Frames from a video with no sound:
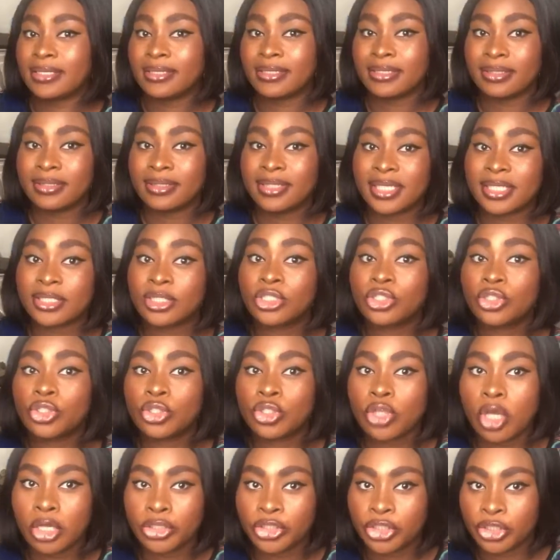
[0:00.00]

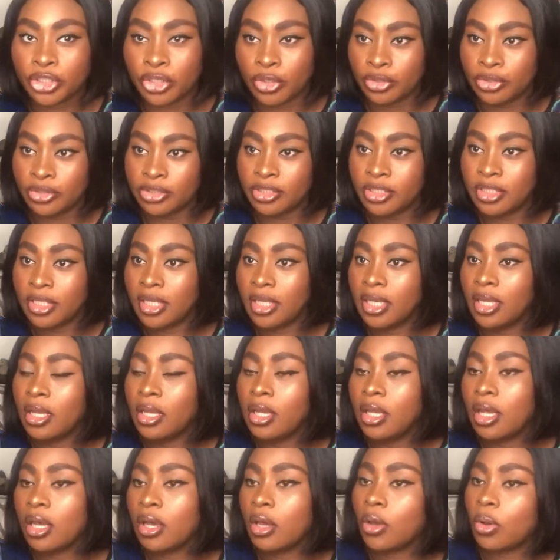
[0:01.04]
distortion
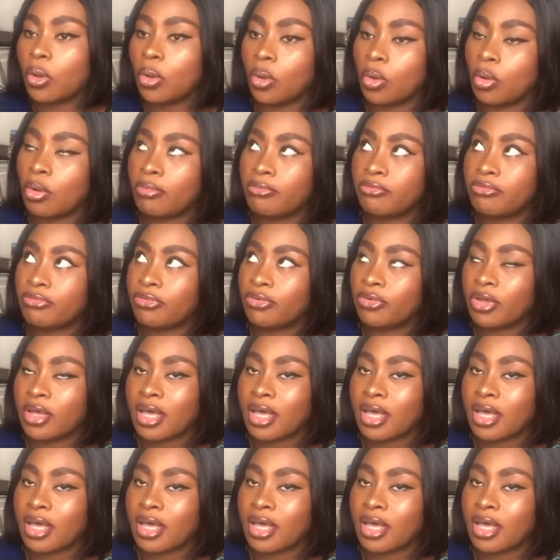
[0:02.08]
of